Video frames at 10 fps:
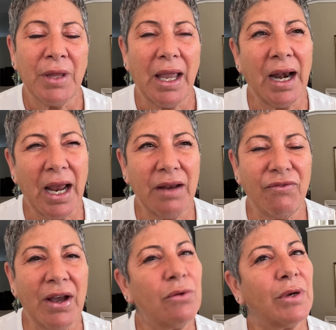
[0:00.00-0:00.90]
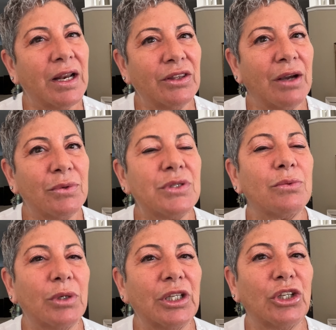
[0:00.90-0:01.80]
And I had found what I thought was a
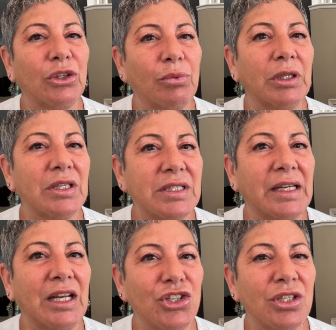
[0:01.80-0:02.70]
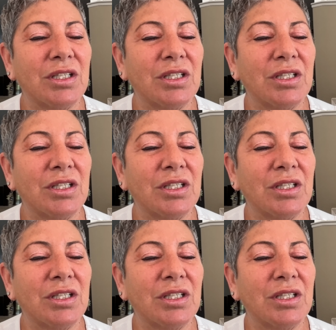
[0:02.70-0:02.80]
really good real estate agent,